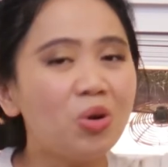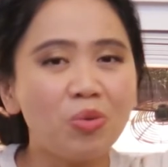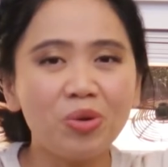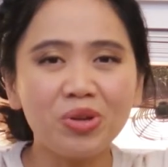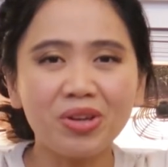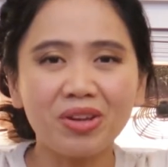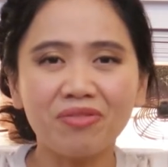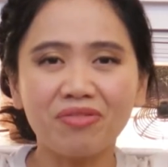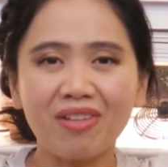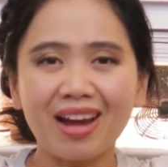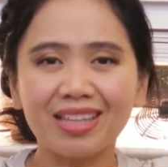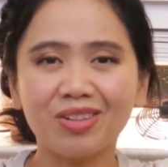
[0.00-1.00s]
where you can
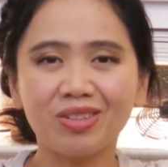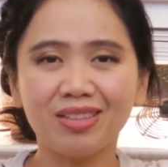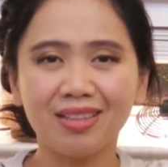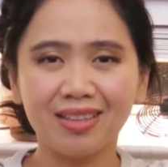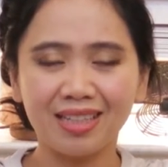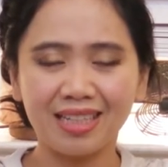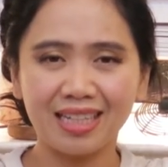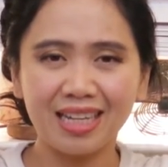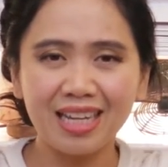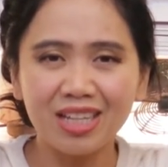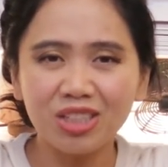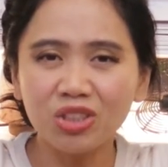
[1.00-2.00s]
find out the link
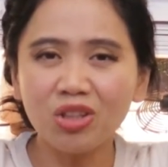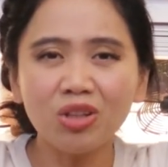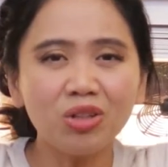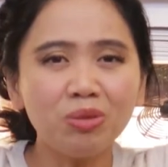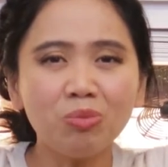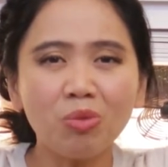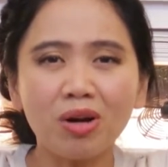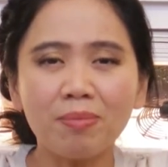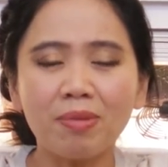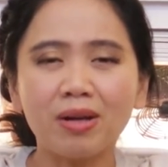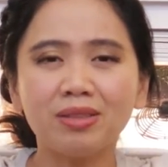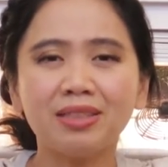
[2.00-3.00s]
to learn more
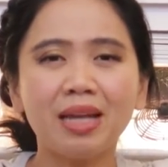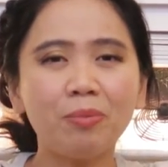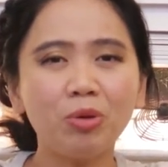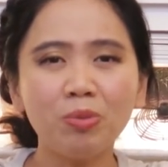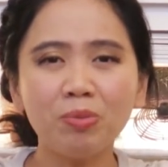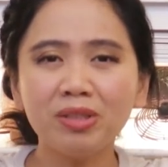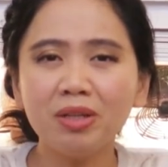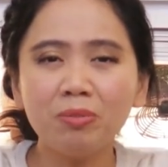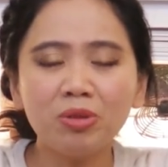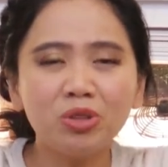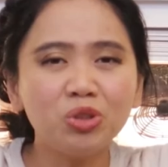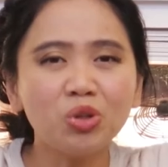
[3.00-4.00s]
about
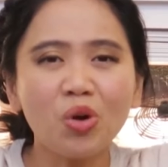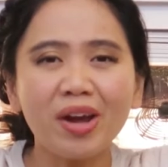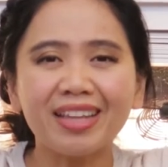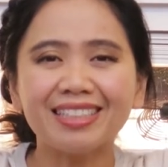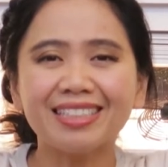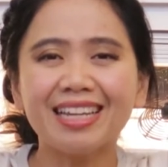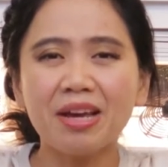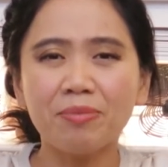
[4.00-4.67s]
temporomandibular joint.